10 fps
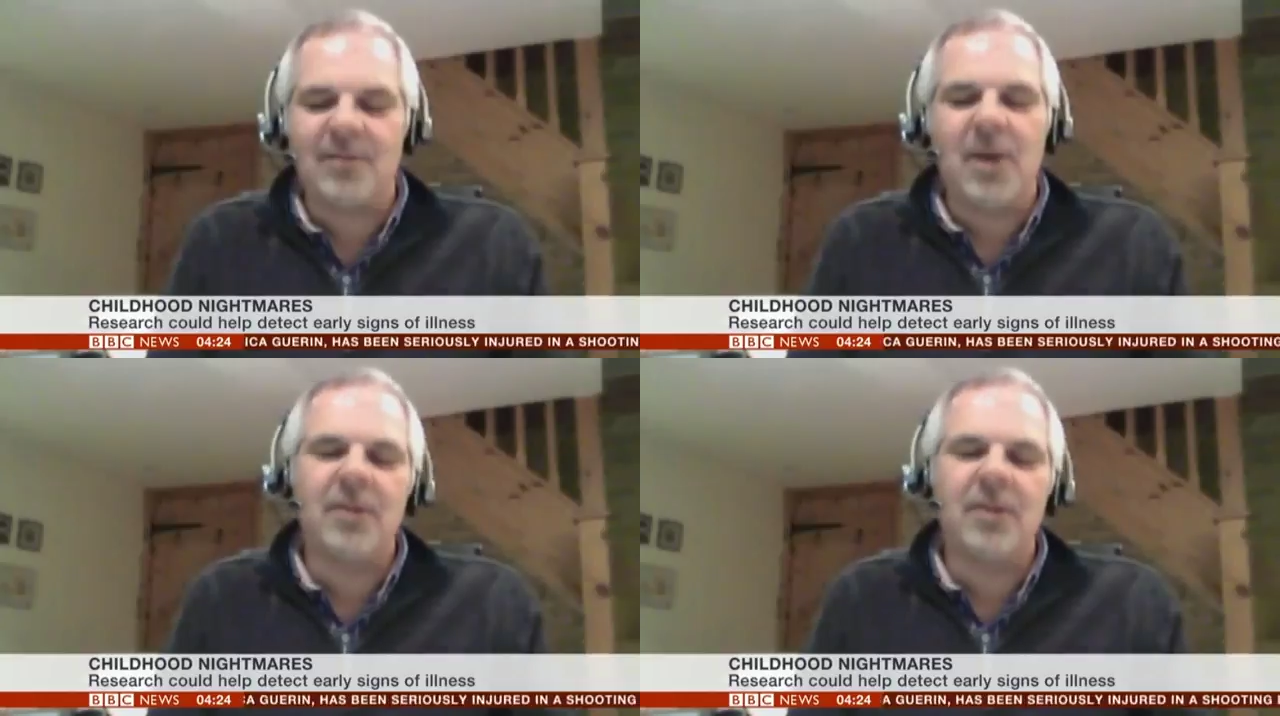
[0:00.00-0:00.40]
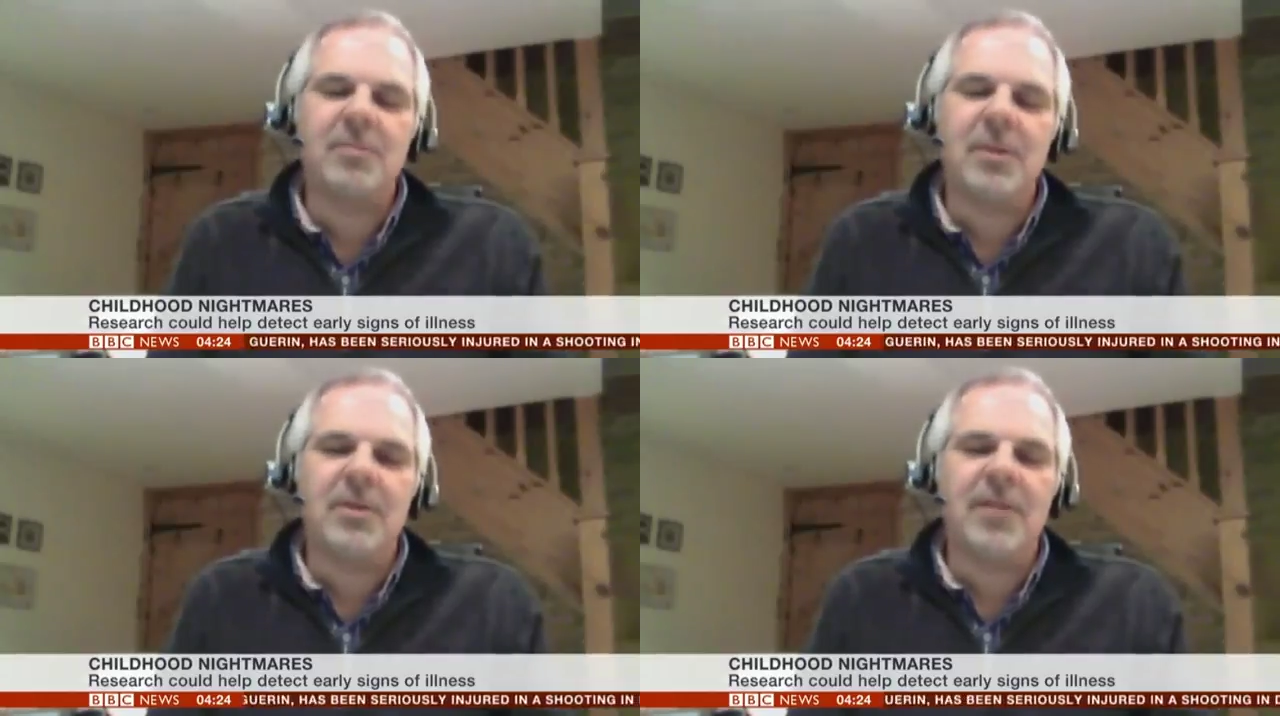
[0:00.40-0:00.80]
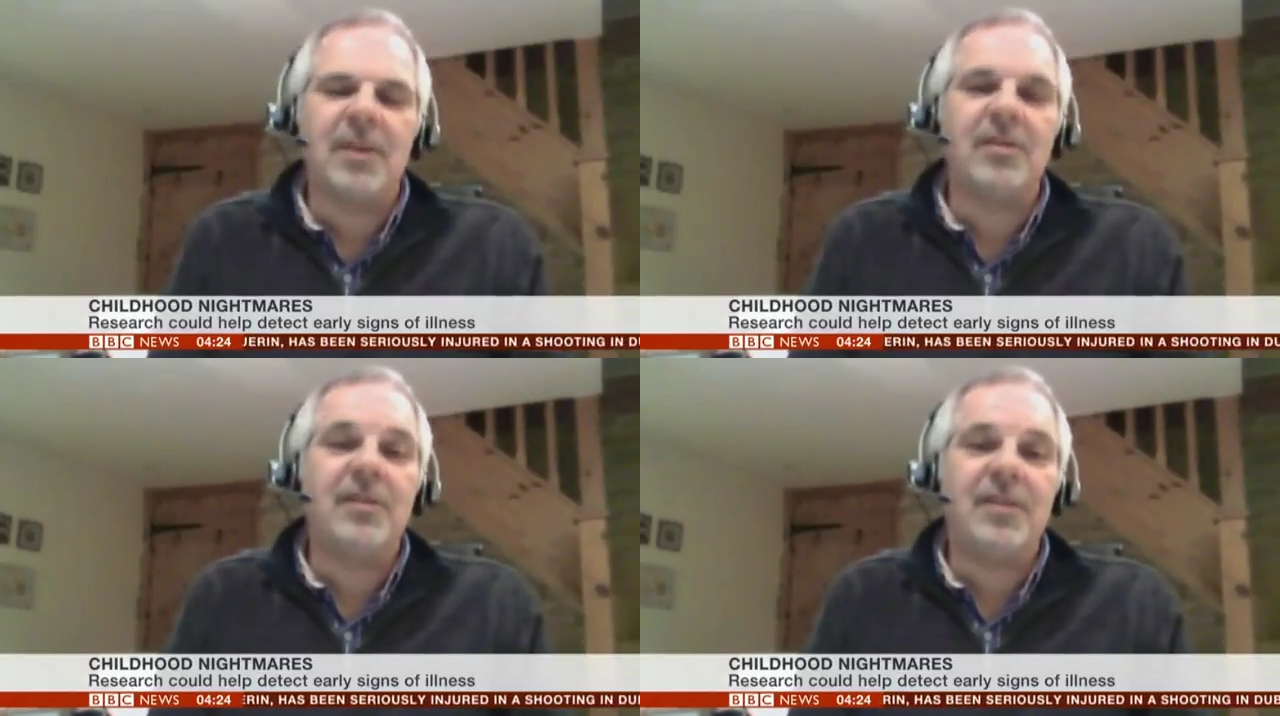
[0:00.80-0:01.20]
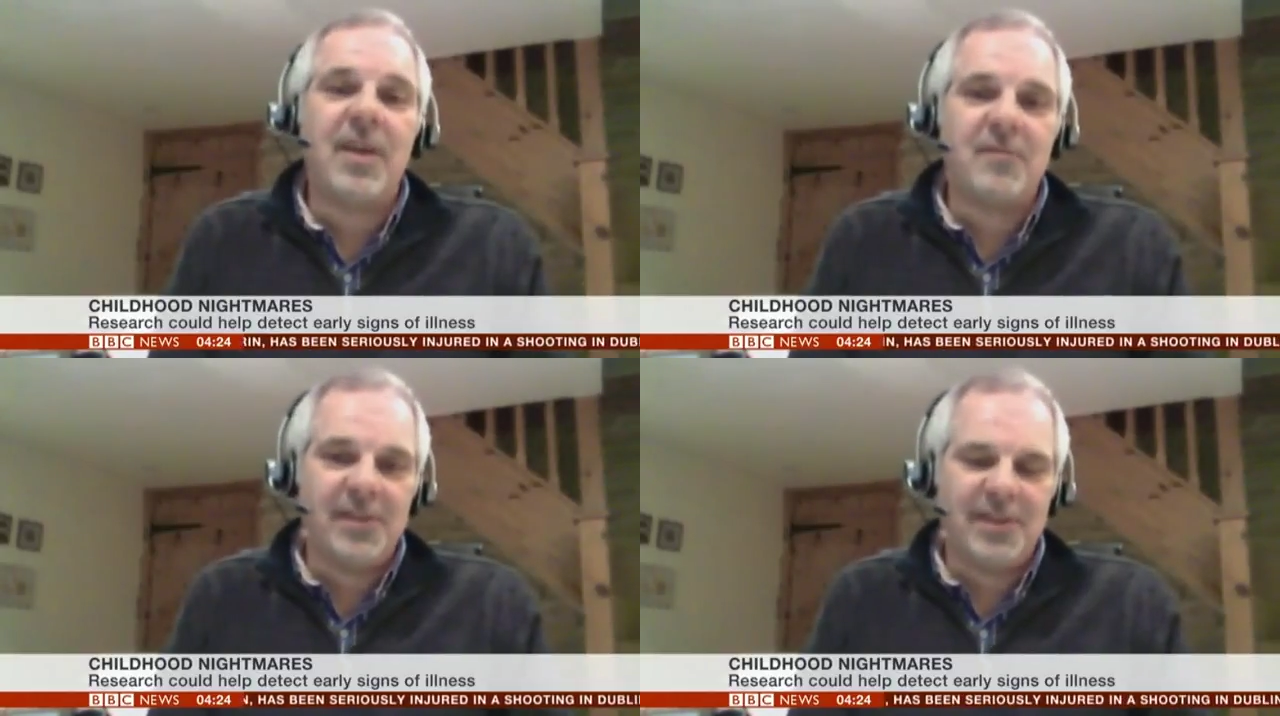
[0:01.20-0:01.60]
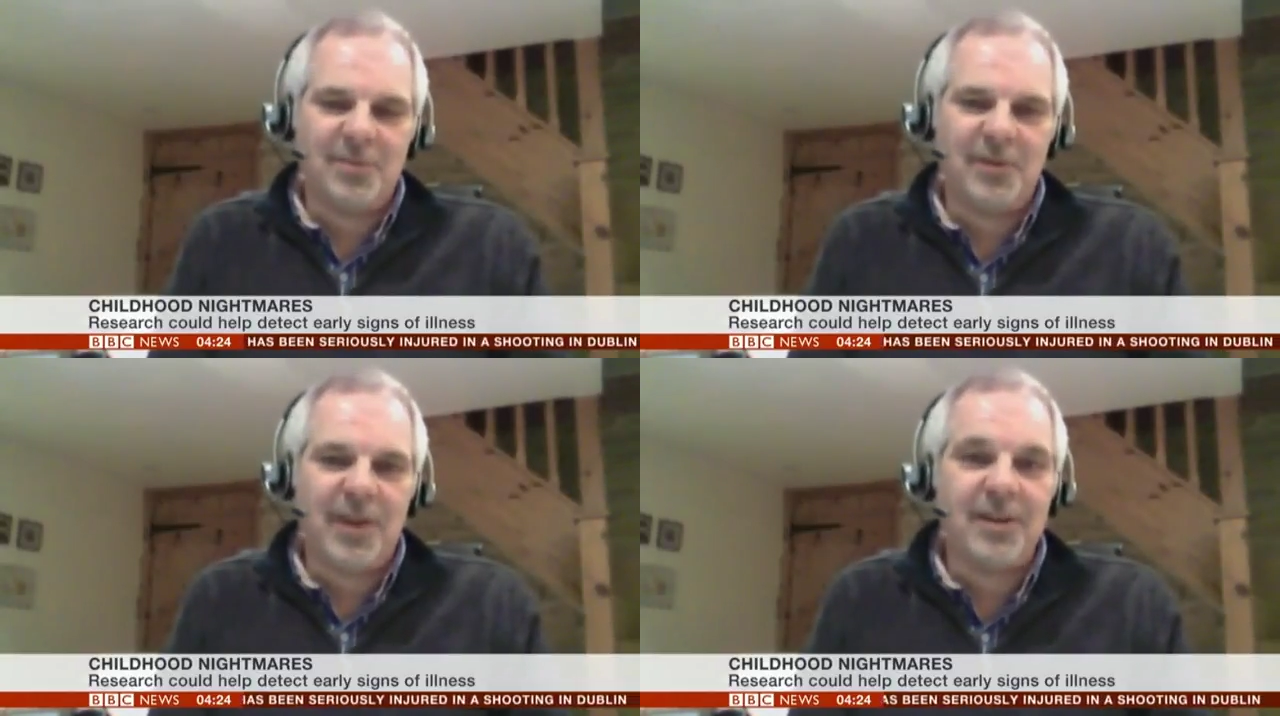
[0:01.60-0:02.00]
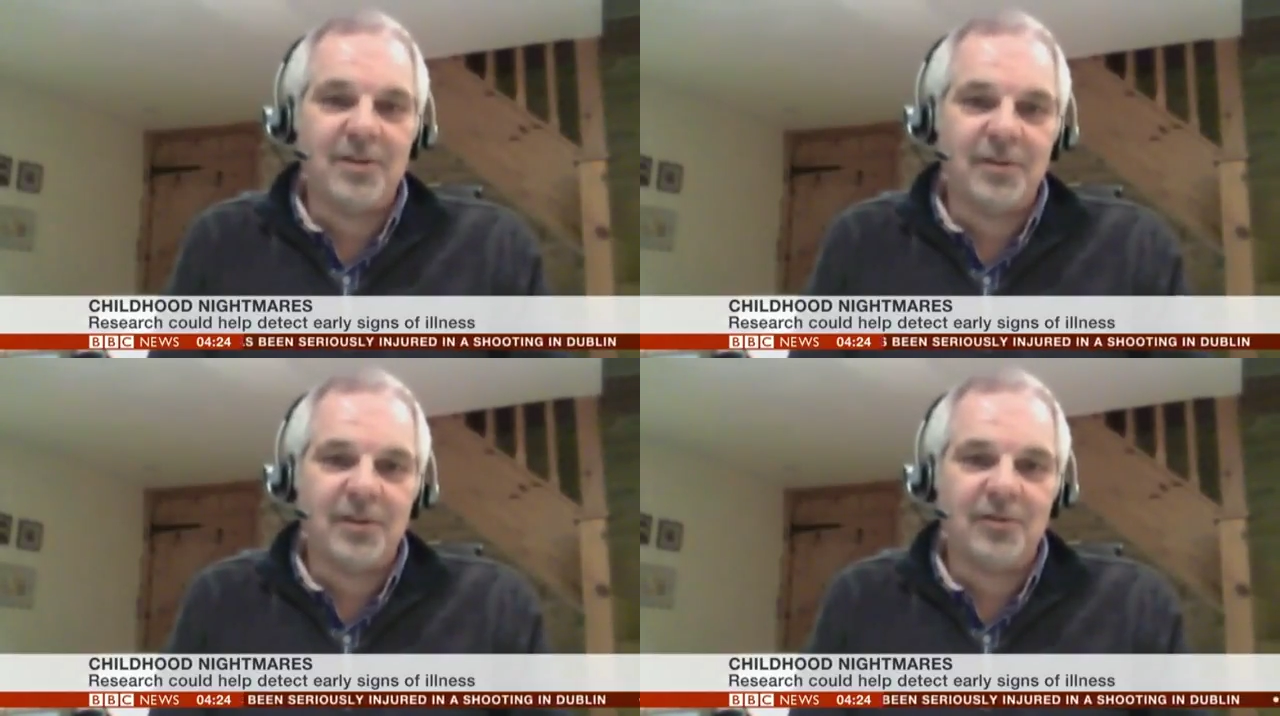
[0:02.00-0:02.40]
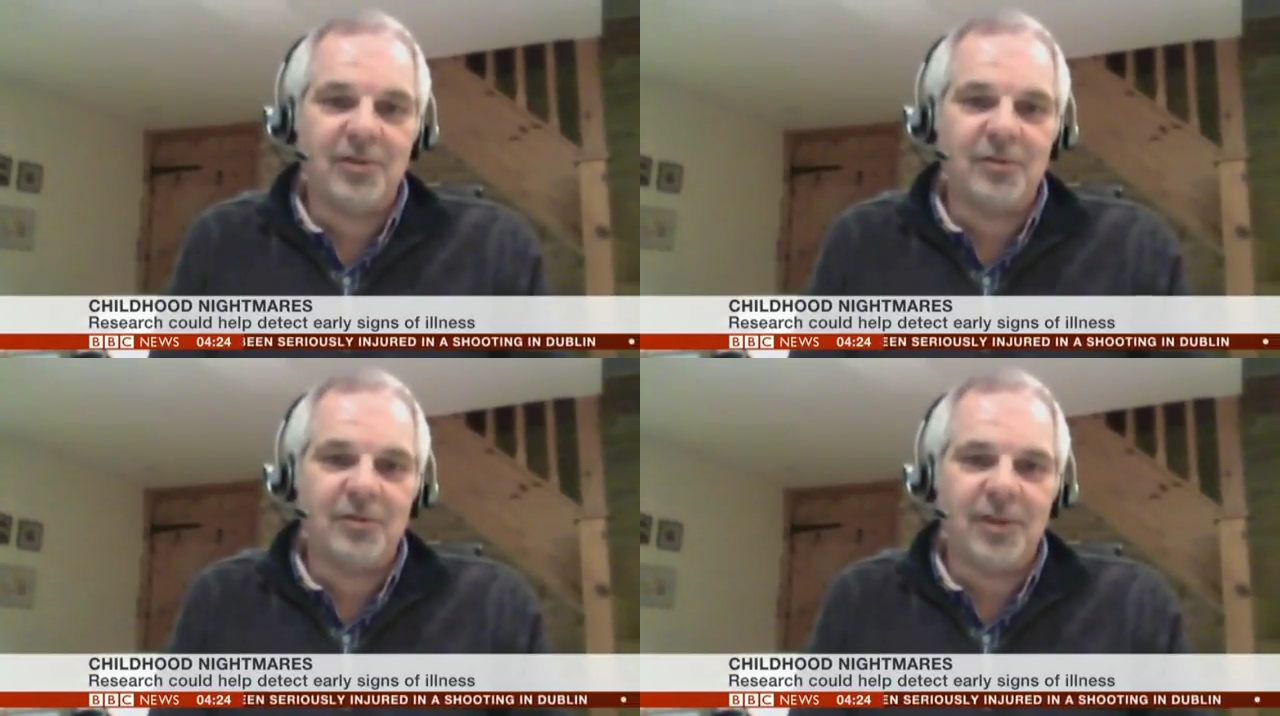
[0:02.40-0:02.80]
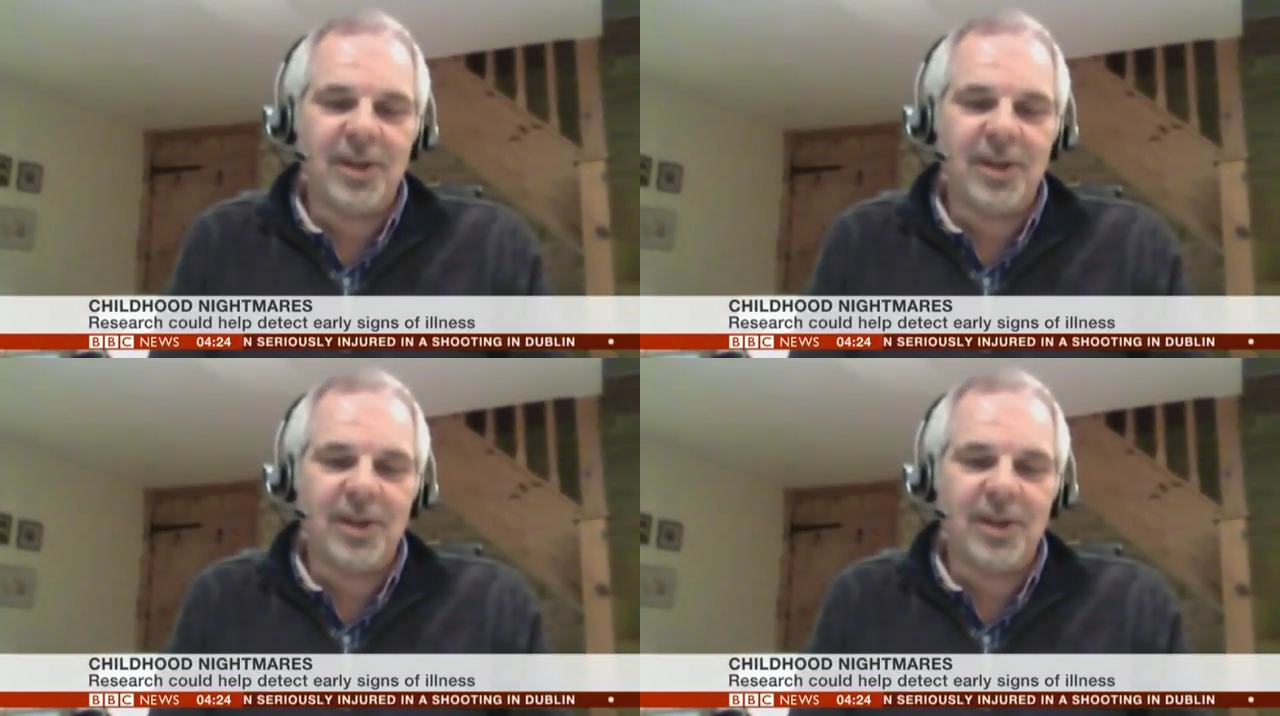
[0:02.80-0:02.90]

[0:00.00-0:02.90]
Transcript: about it because actually 70% of the children